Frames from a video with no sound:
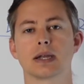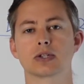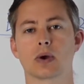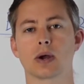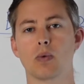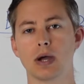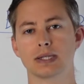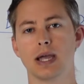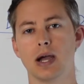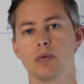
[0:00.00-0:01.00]
And so I want
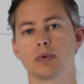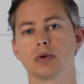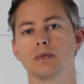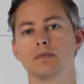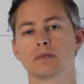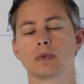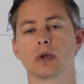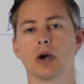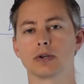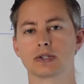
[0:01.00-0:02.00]
to help you
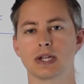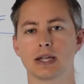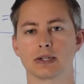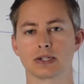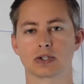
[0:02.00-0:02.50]
understand this.